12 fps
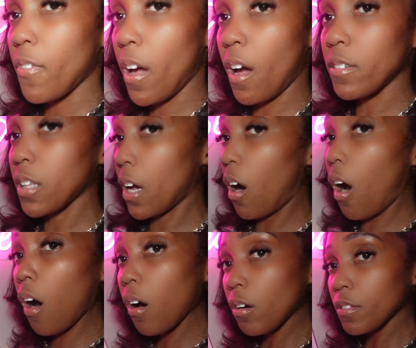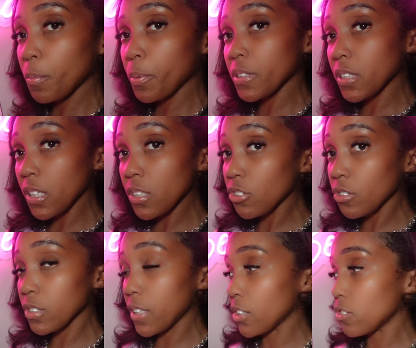That has like all of the
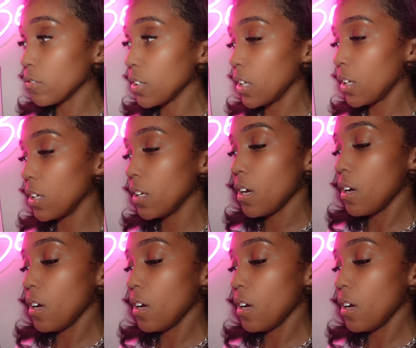procedures that you need,